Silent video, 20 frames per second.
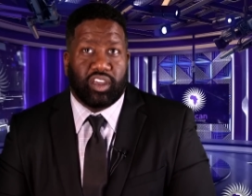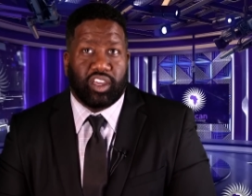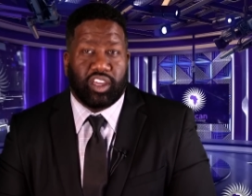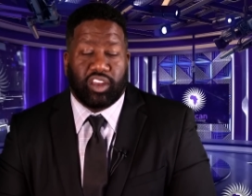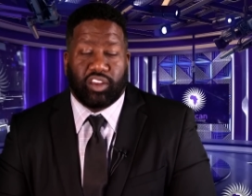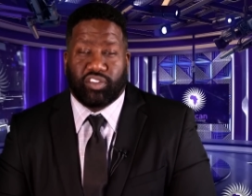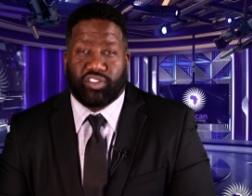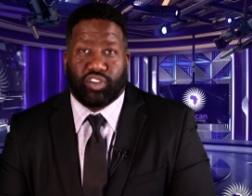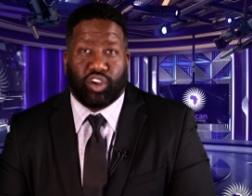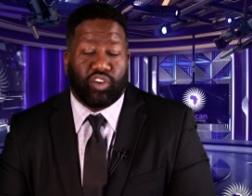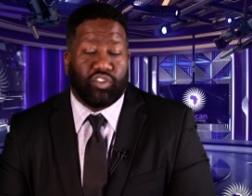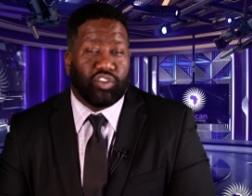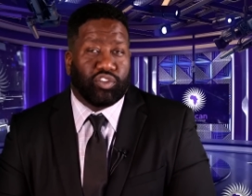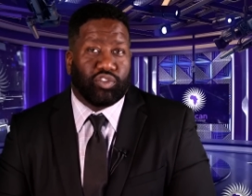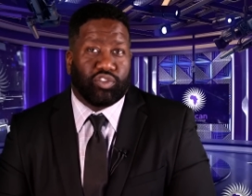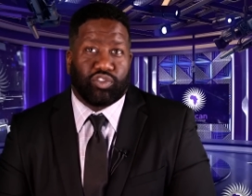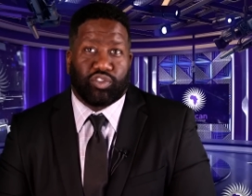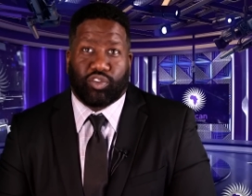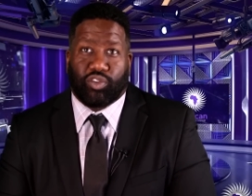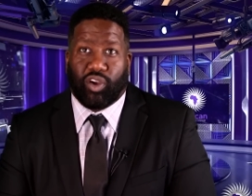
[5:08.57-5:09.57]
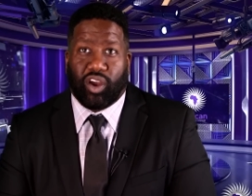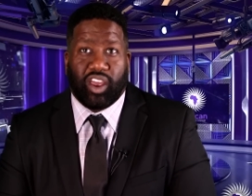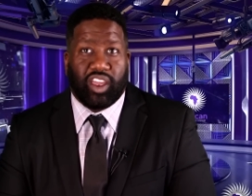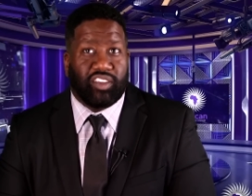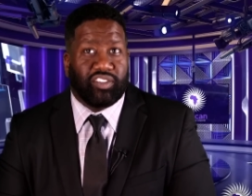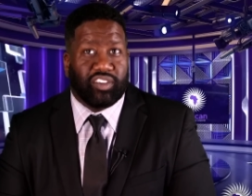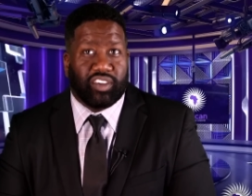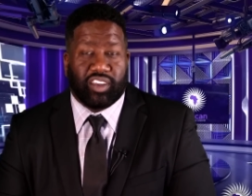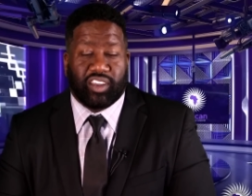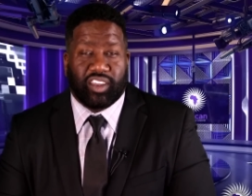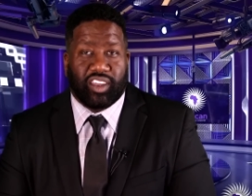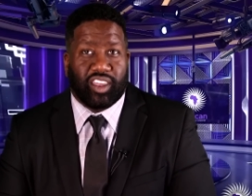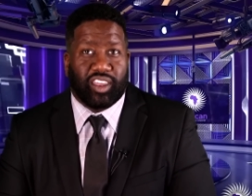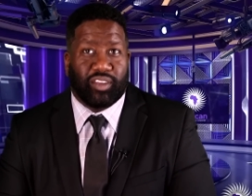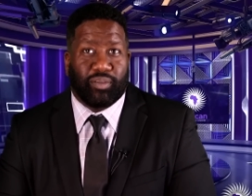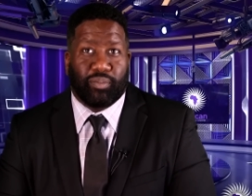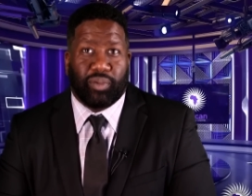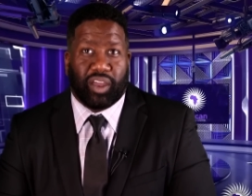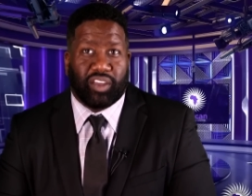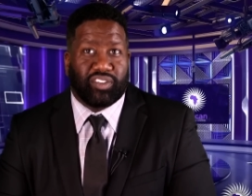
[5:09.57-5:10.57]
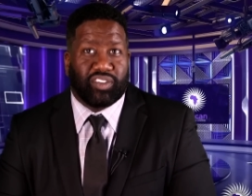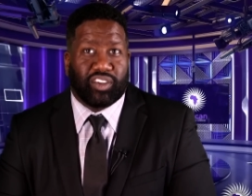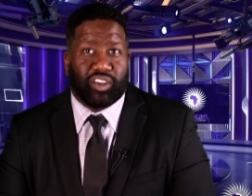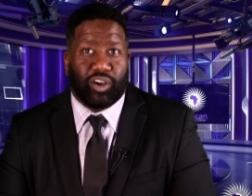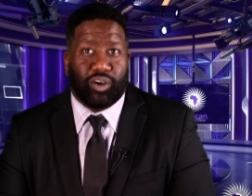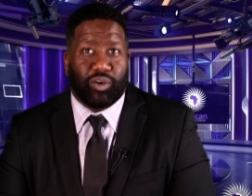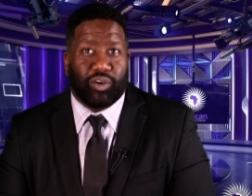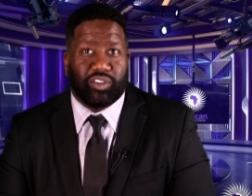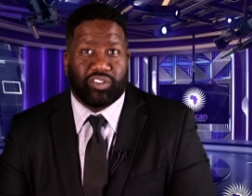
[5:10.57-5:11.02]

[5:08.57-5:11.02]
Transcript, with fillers: You know, service was crazy in Mexico.